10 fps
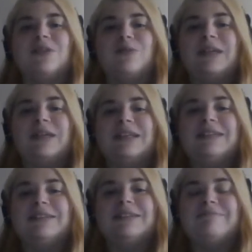
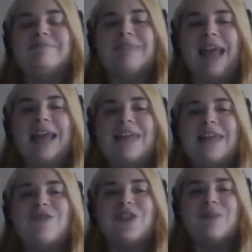We hate
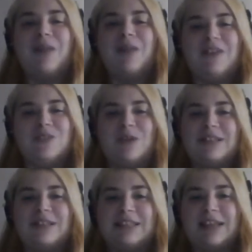everything Bella
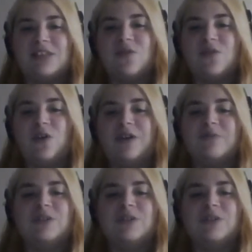Swan stands for.